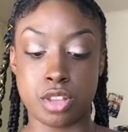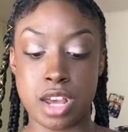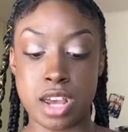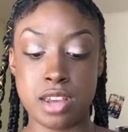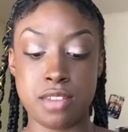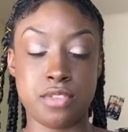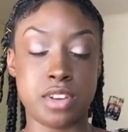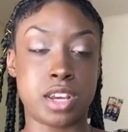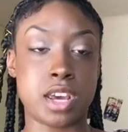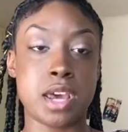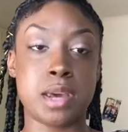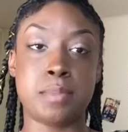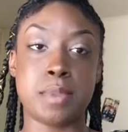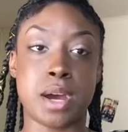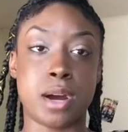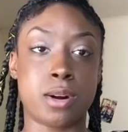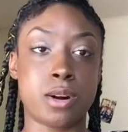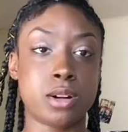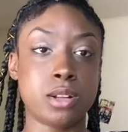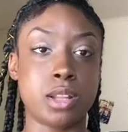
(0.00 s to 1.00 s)
they even came
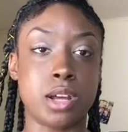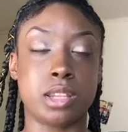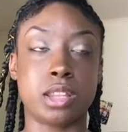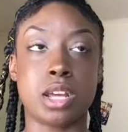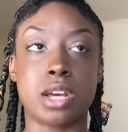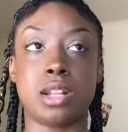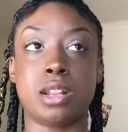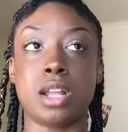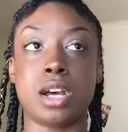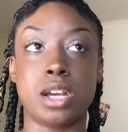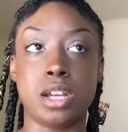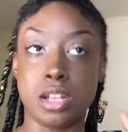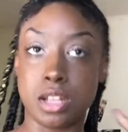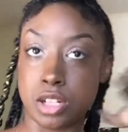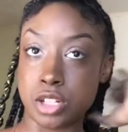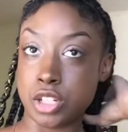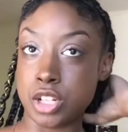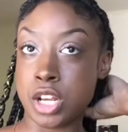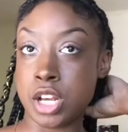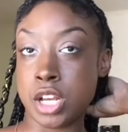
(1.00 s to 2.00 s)
at her like that. Like,
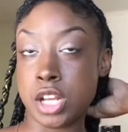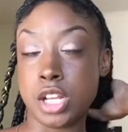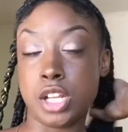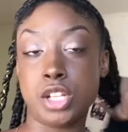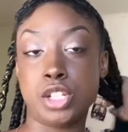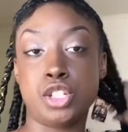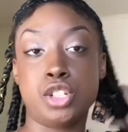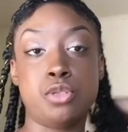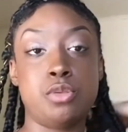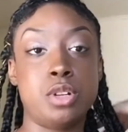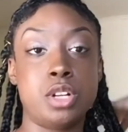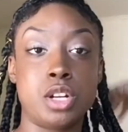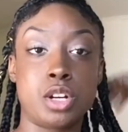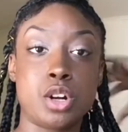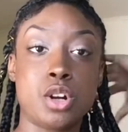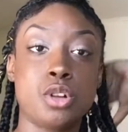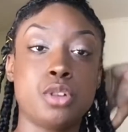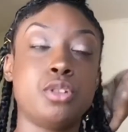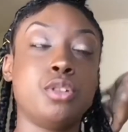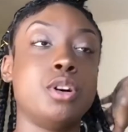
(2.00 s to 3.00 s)
it, is you and
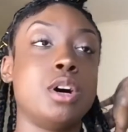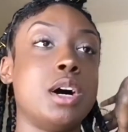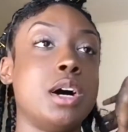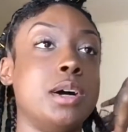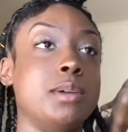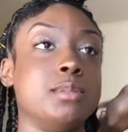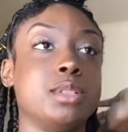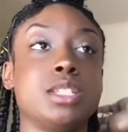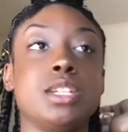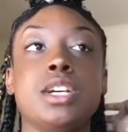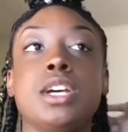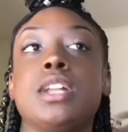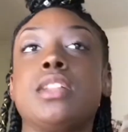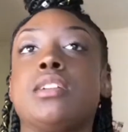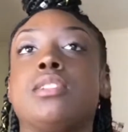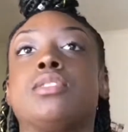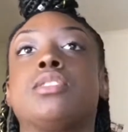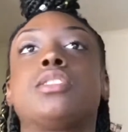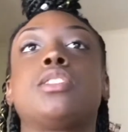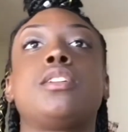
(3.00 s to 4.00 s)
Nicole um,
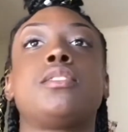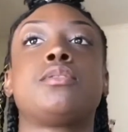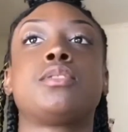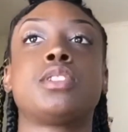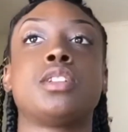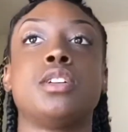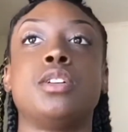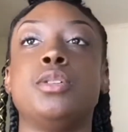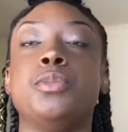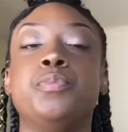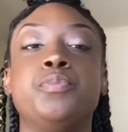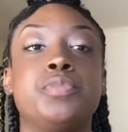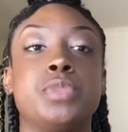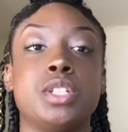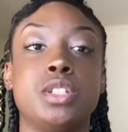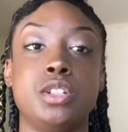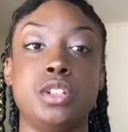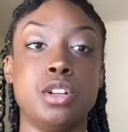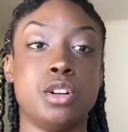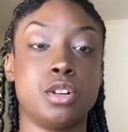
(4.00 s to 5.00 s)
together and stuff? So,
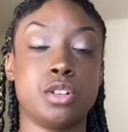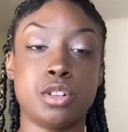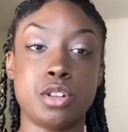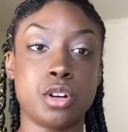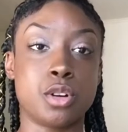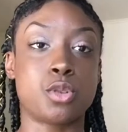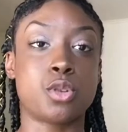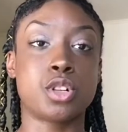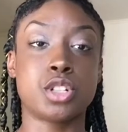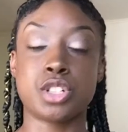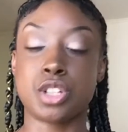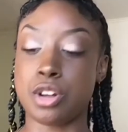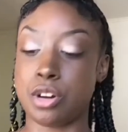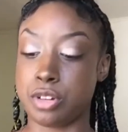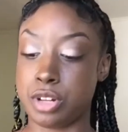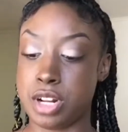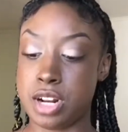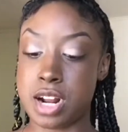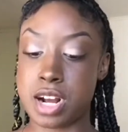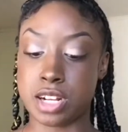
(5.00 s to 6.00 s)
you, of course, she
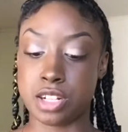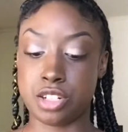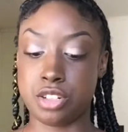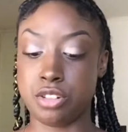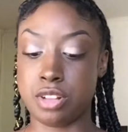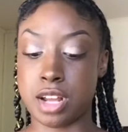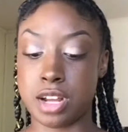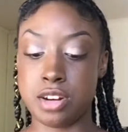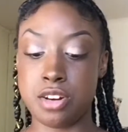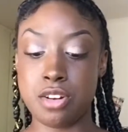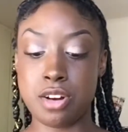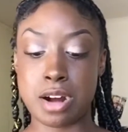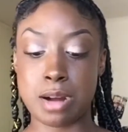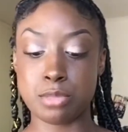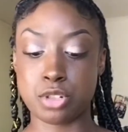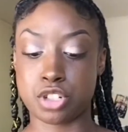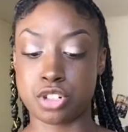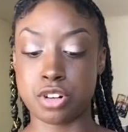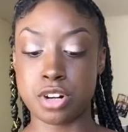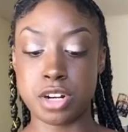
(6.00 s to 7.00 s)
going to deny it. She like, no,
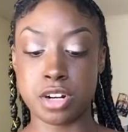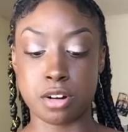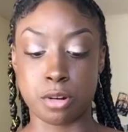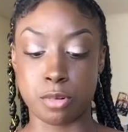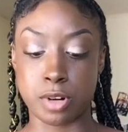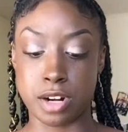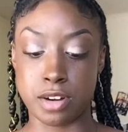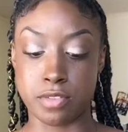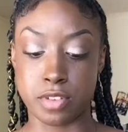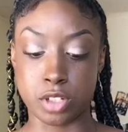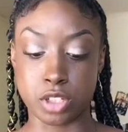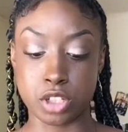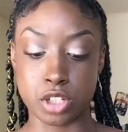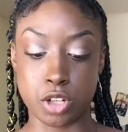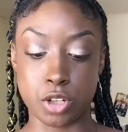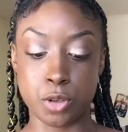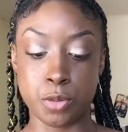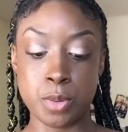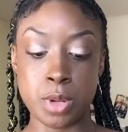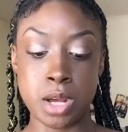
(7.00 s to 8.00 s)
I'm straight or whatever.
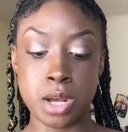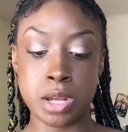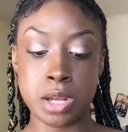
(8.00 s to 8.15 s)
So,